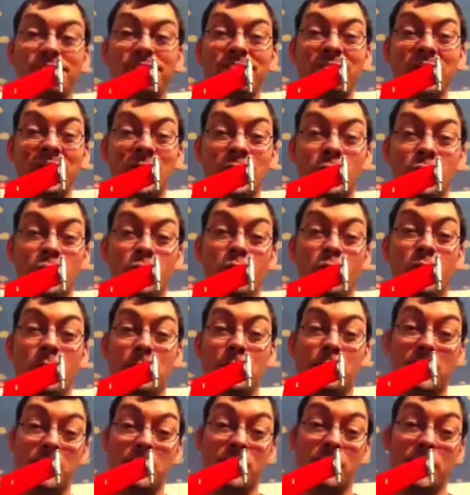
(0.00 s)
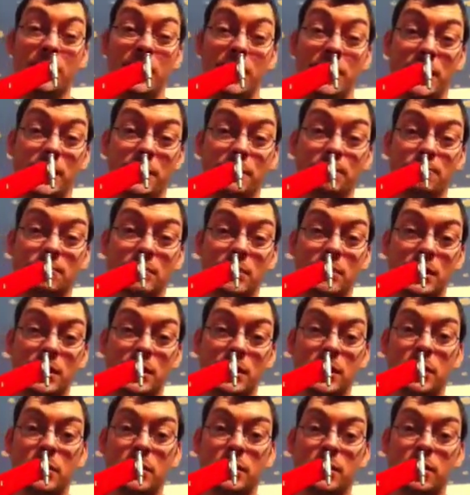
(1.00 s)
Nor do I plan on getting it.
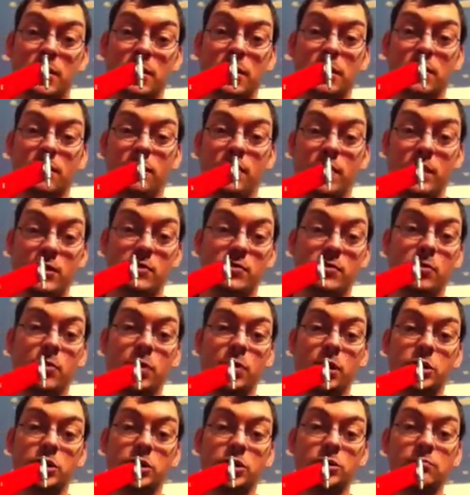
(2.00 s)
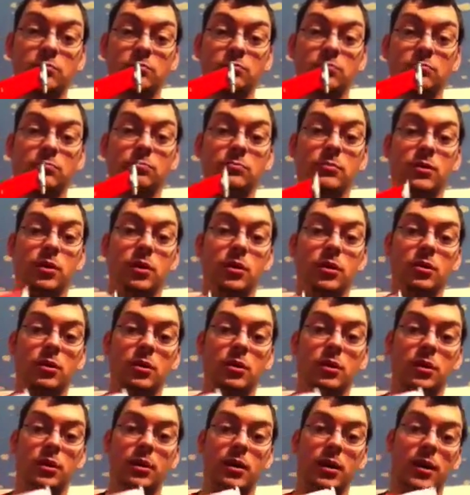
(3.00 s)
But thanks for watching,
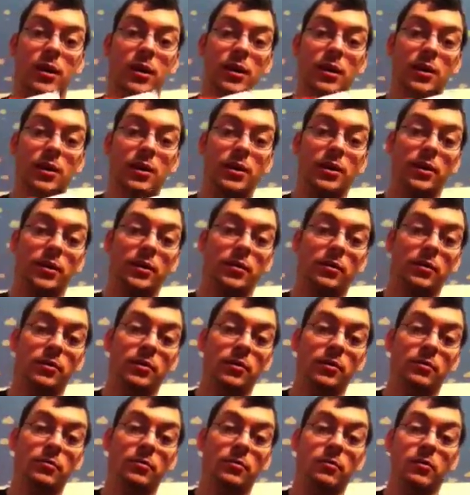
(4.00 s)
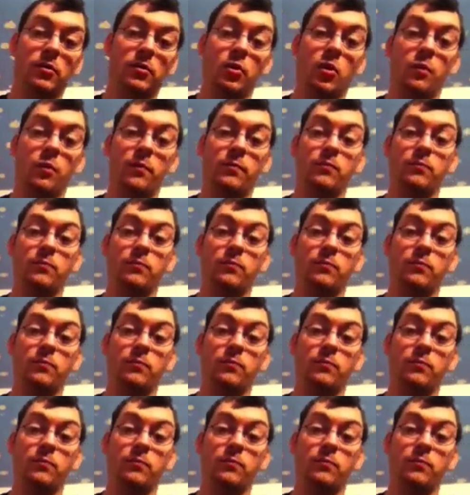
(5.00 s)
and leave